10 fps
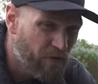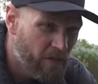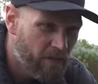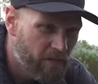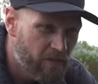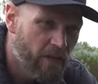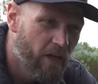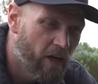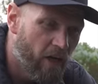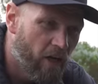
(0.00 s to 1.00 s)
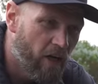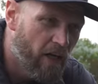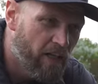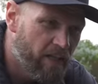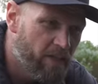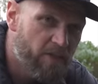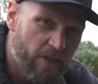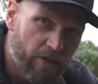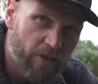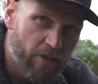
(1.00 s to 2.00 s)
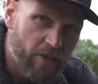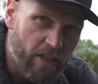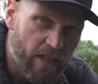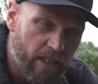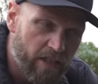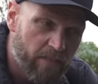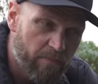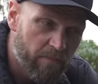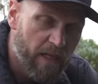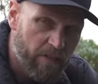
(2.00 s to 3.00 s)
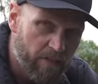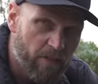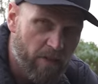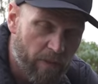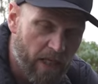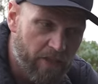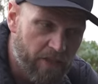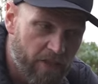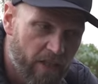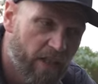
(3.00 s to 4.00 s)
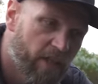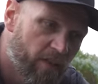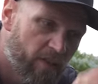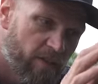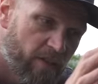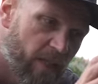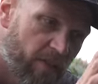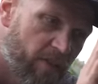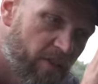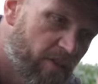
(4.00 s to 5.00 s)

years. I can tell you it packs a lot of punch. This has the